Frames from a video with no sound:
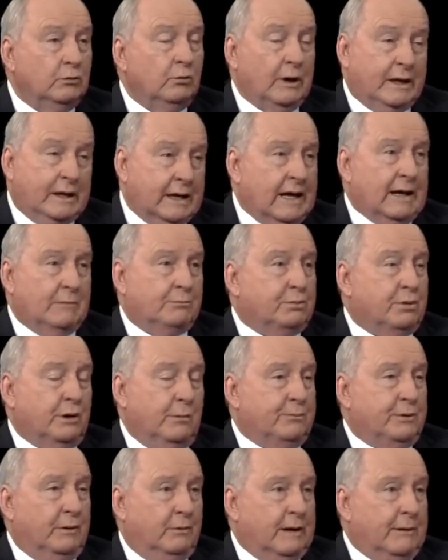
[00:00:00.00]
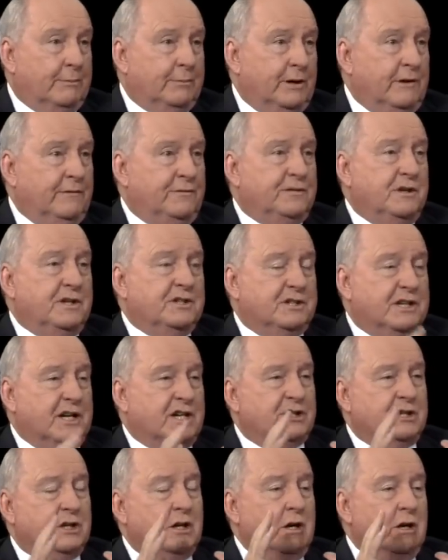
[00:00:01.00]
we can't prop you up. If he
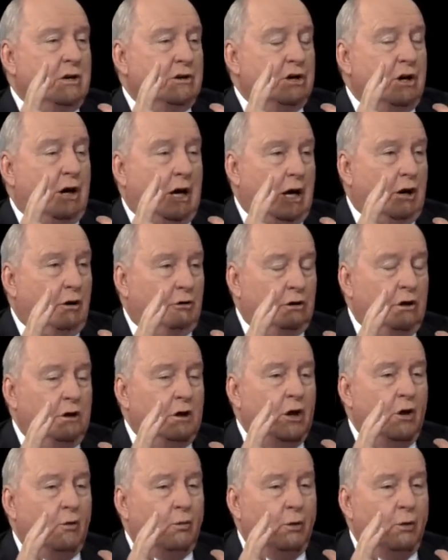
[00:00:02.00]
says to Holden,